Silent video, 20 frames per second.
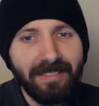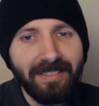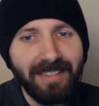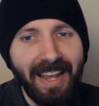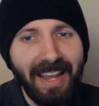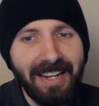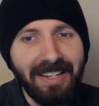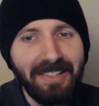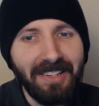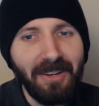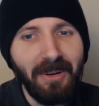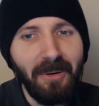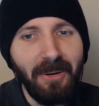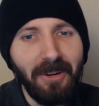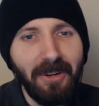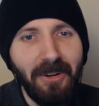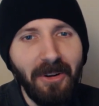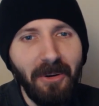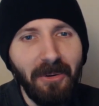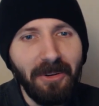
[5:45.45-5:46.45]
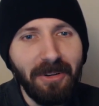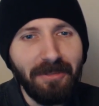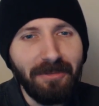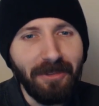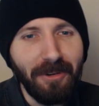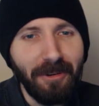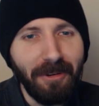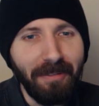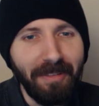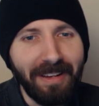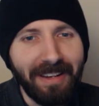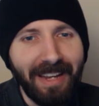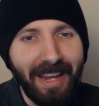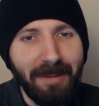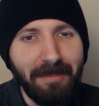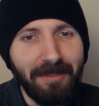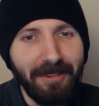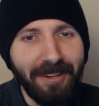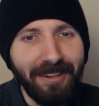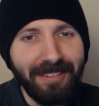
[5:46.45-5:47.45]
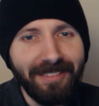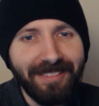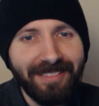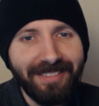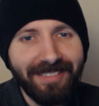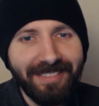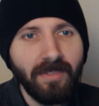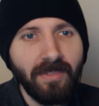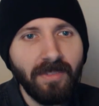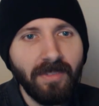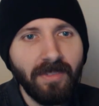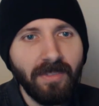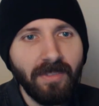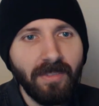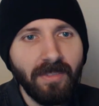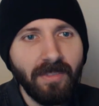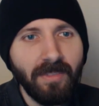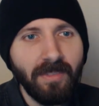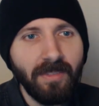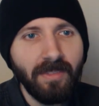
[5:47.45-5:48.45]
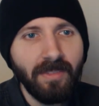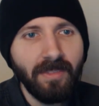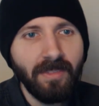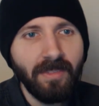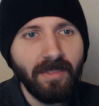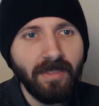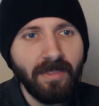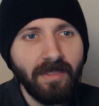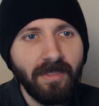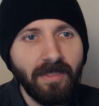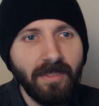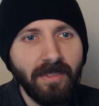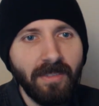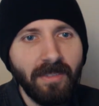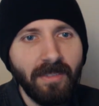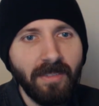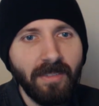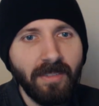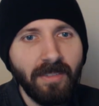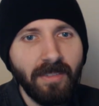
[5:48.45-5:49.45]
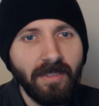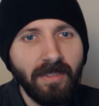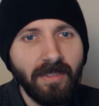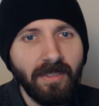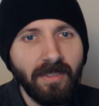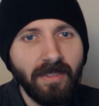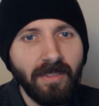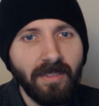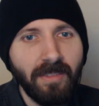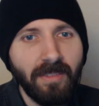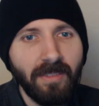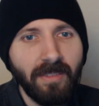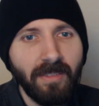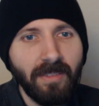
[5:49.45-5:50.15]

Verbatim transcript: Dancing all alone in front of the camera. That probably looked weird. Yeah.